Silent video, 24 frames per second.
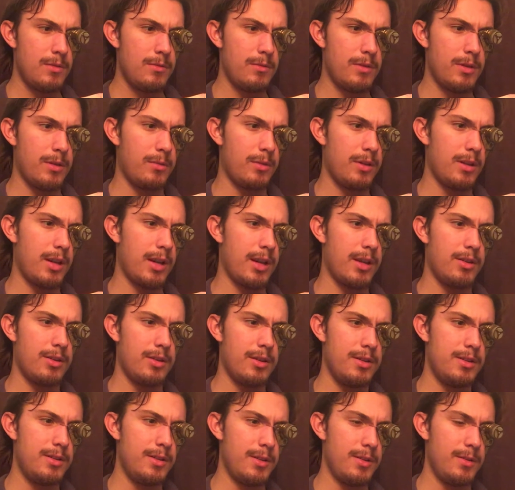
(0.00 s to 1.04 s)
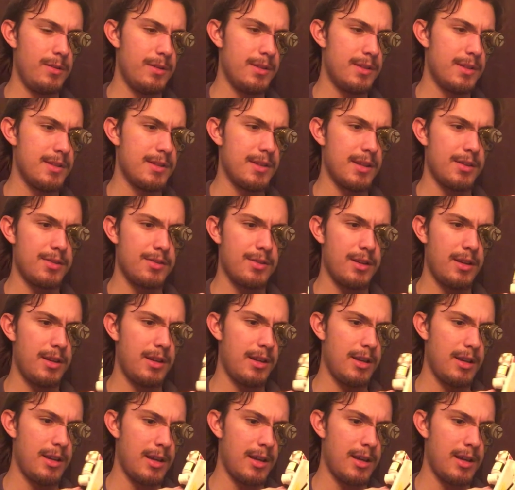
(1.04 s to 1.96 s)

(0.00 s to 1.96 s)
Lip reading: well, what I could do is essentially,